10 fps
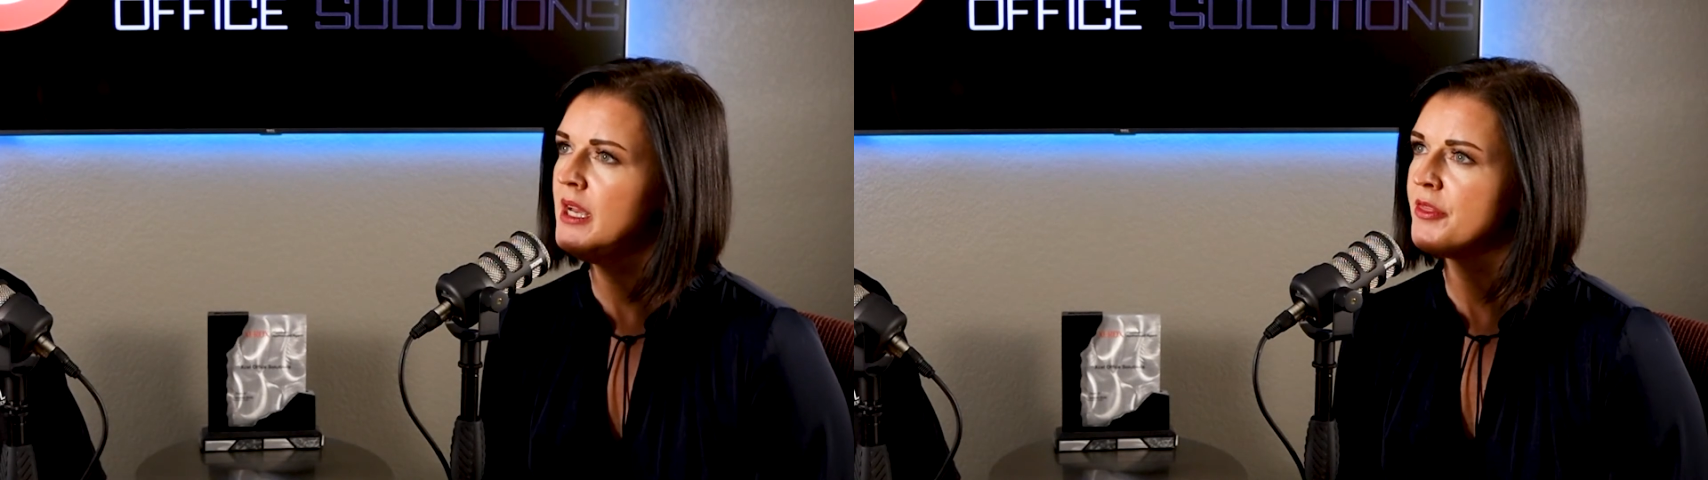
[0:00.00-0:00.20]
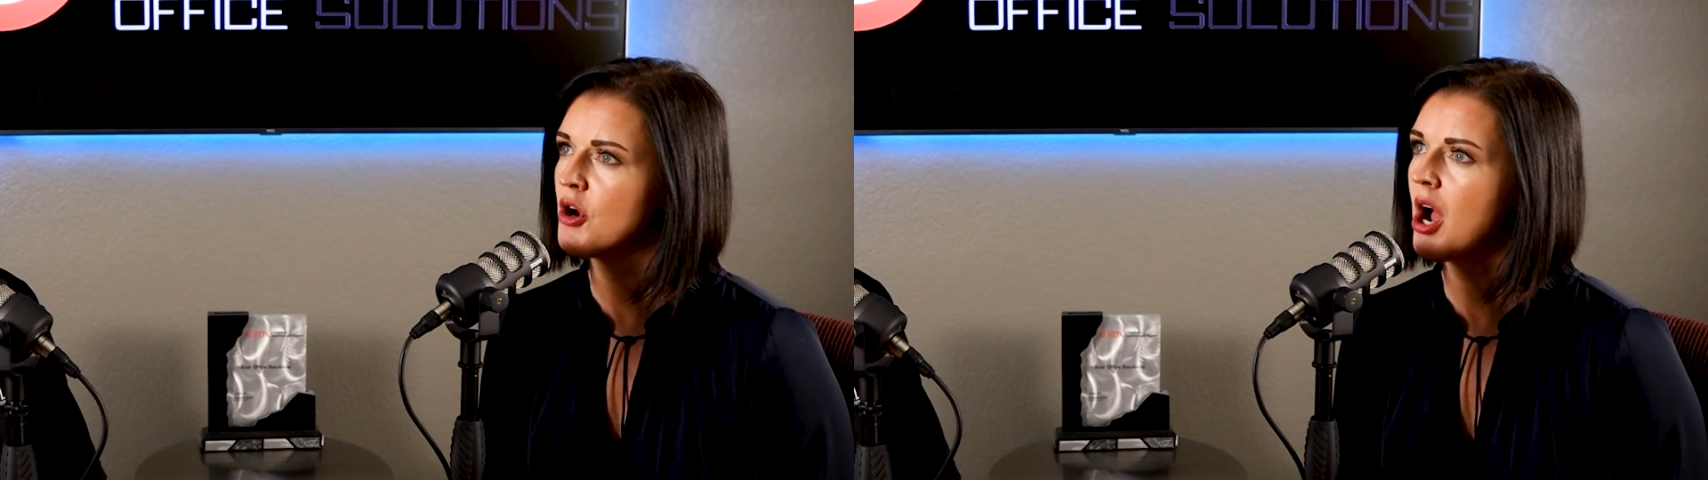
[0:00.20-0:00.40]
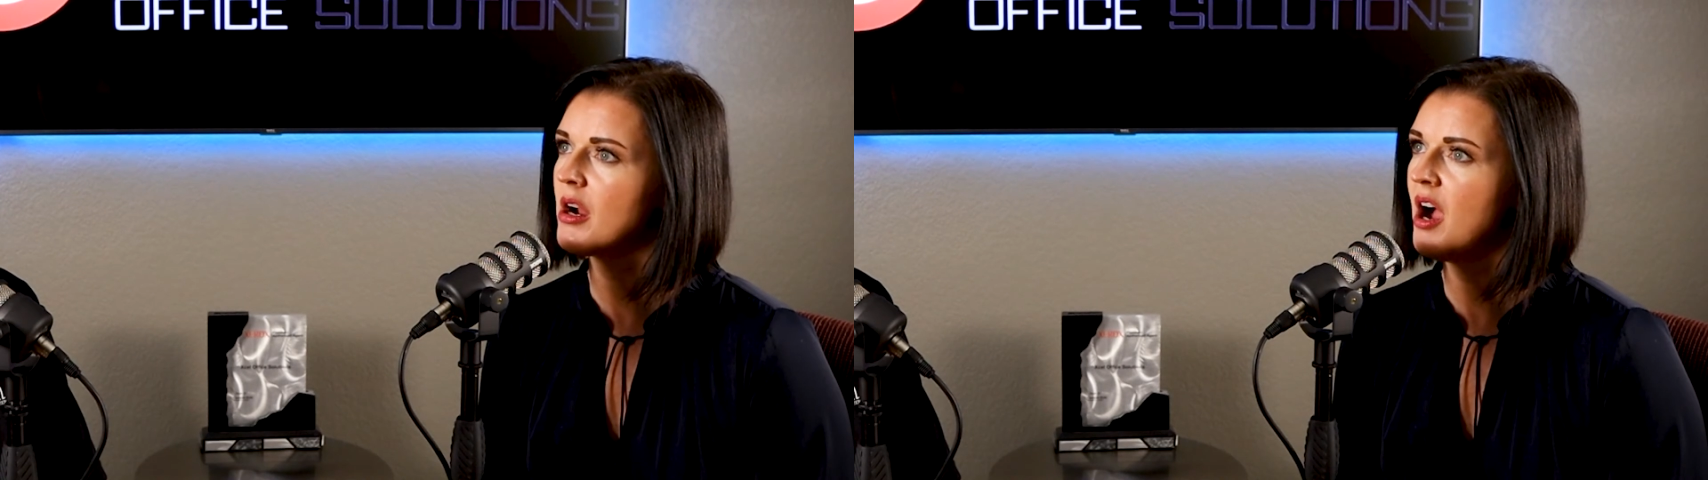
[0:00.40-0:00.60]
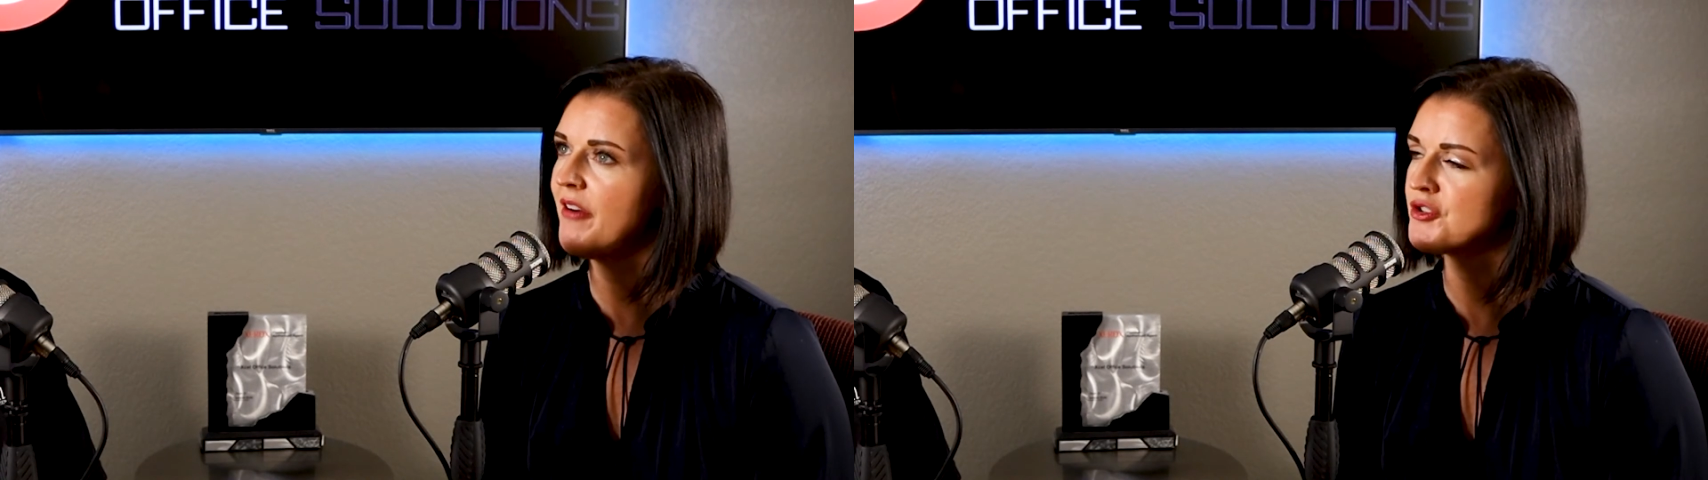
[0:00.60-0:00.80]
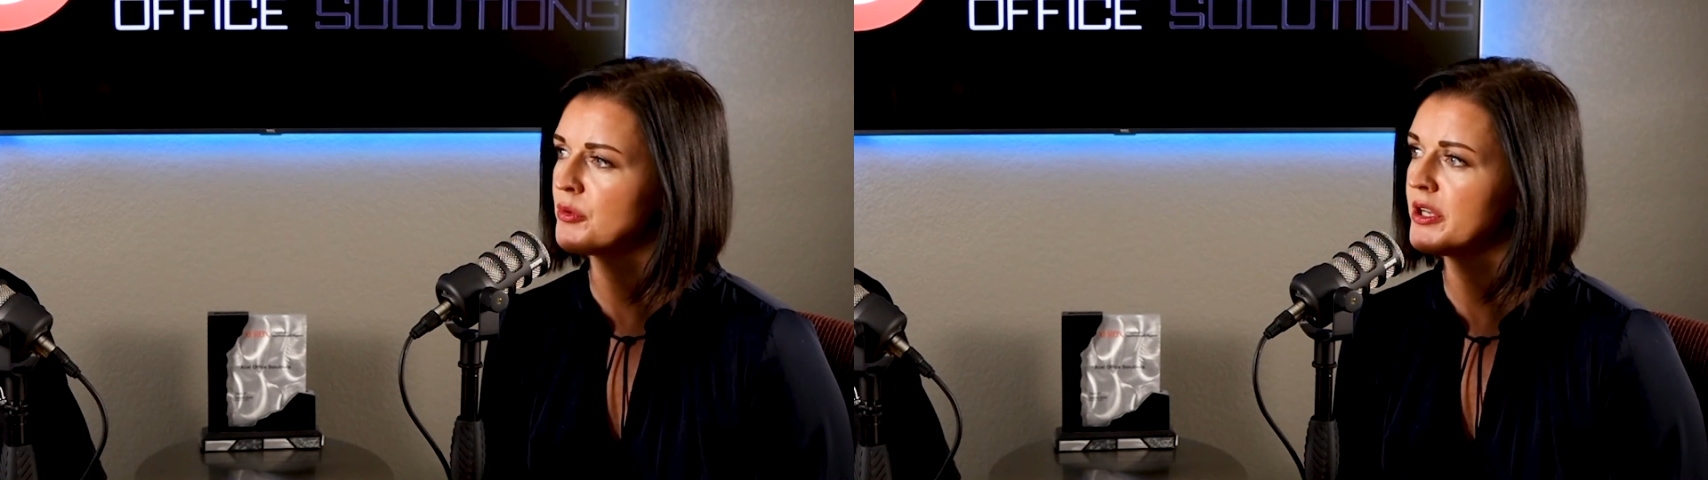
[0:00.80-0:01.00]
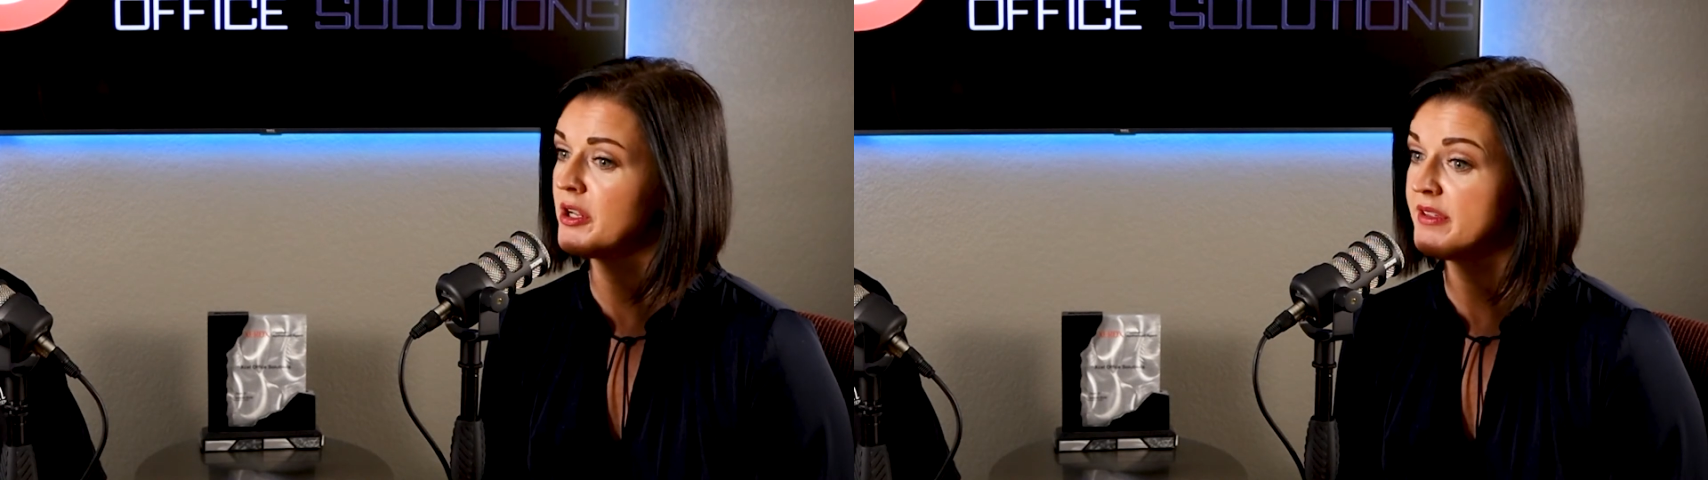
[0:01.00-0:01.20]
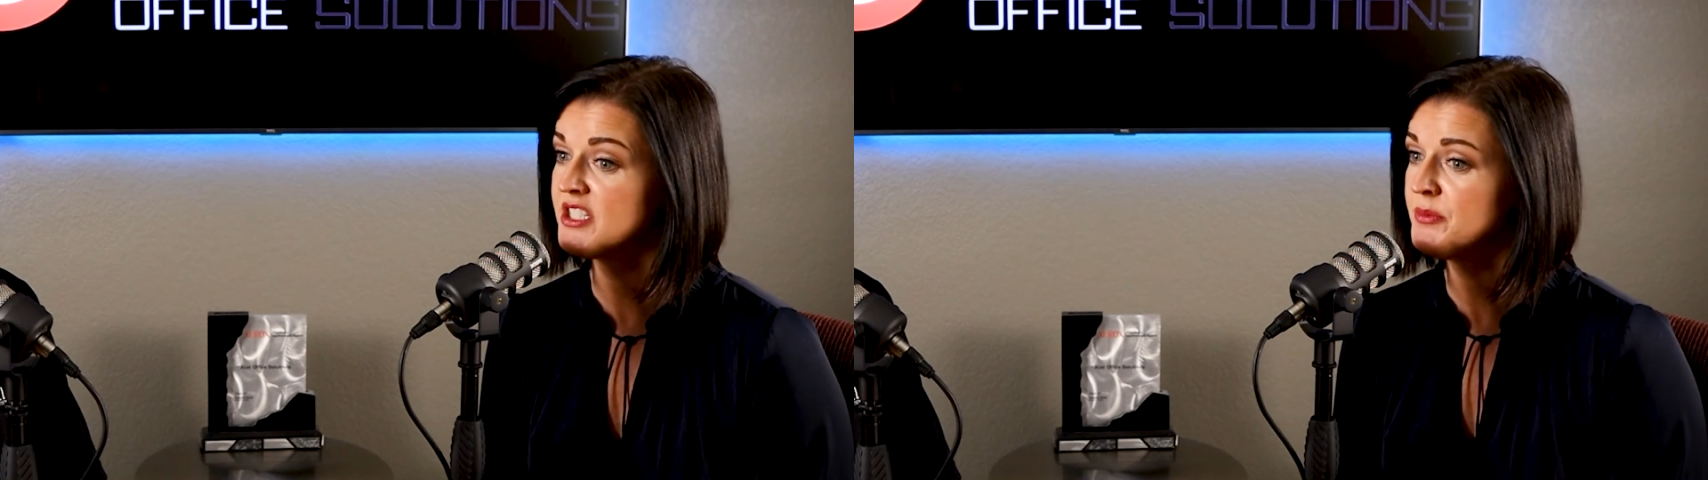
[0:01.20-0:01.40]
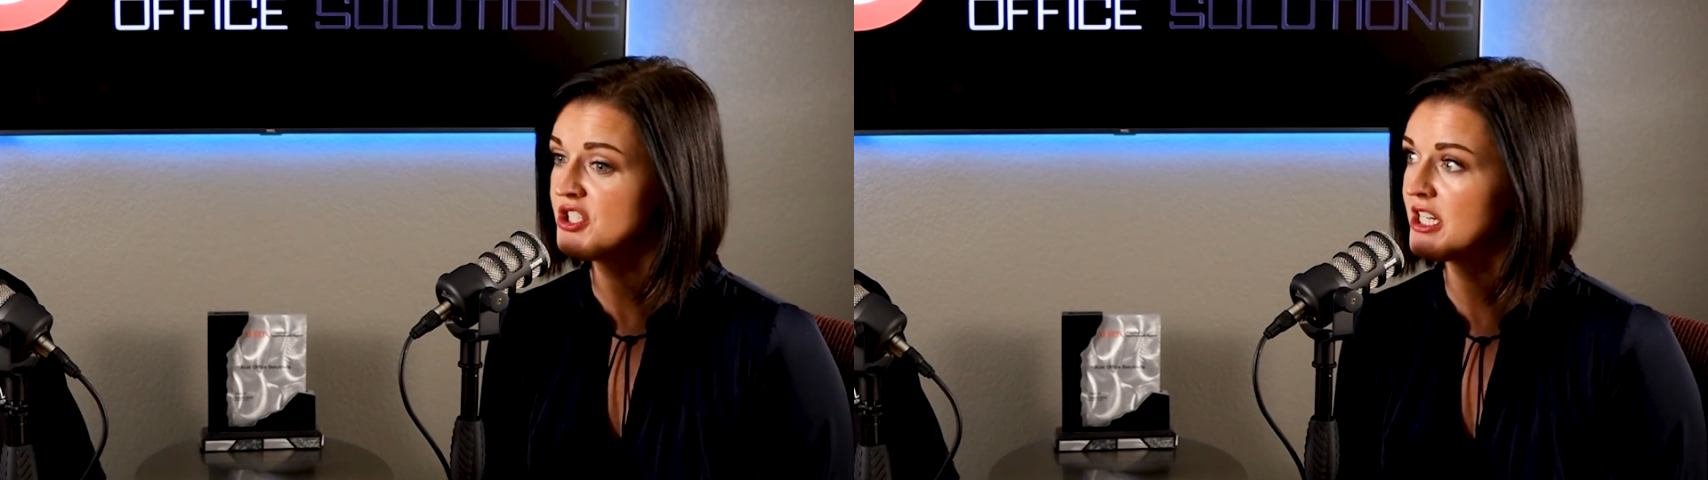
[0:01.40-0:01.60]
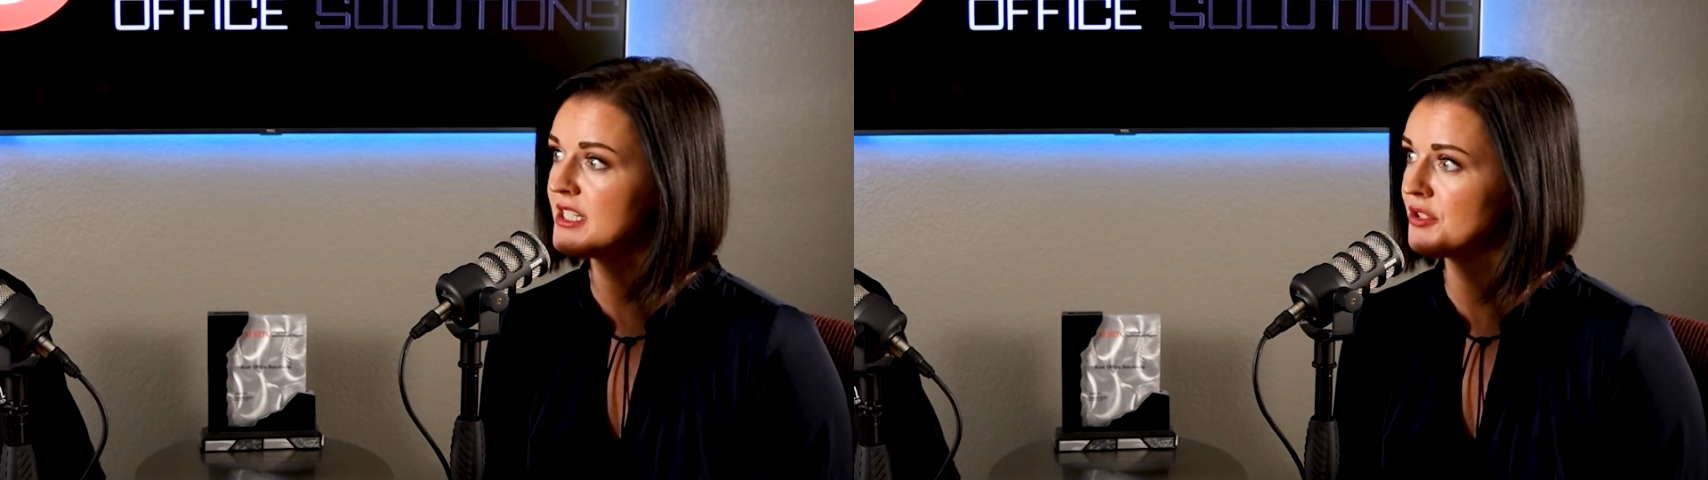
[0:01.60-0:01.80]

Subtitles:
They're not comfortable. These machines